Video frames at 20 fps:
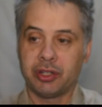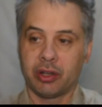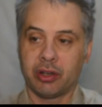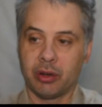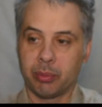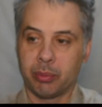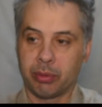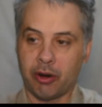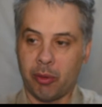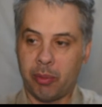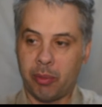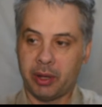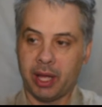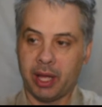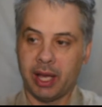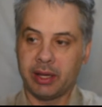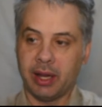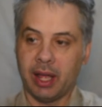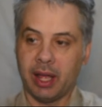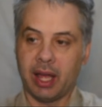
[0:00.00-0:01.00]
can
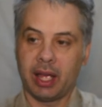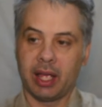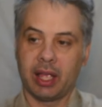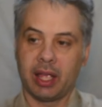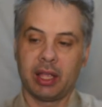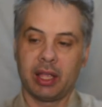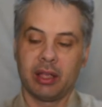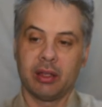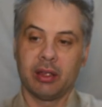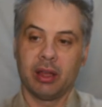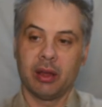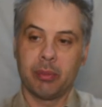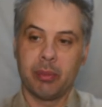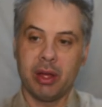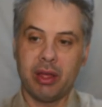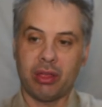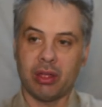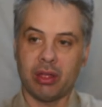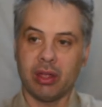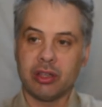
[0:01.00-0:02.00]
propagate a
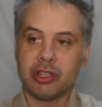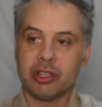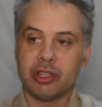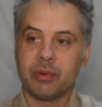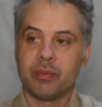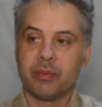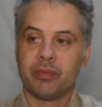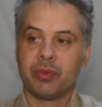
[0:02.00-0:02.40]
message